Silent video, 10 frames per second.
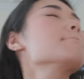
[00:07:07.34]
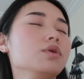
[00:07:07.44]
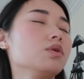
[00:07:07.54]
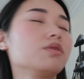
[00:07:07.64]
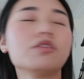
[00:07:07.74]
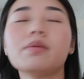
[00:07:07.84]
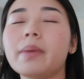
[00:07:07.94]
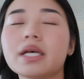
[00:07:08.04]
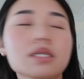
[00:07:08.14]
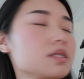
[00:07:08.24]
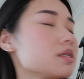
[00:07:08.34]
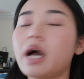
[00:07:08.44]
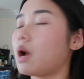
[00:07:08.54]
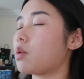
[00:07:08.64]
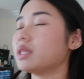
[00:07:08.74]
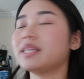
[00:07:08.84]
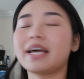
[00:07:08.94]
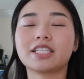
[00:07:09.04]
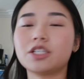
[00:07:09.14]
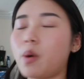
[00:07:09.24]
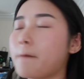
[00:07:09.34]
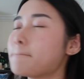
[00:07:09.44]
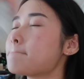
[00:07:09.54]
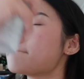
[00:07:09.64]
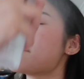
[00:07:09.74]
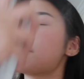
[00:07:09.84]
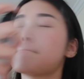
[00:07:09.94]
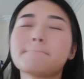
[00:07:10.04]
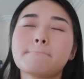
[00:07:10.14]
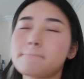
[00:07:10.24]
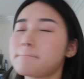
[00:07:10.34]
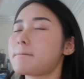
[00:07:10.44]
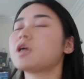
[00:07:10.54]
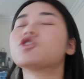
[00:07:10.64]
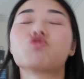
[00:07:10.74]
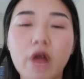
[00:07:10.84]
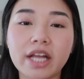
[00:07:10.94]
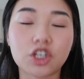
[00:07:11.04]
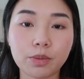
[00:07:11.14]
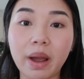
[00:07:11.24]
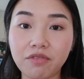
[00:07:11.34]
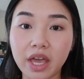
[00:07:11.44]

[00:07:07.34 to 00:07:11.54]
Beautiful mist. I really like to drench my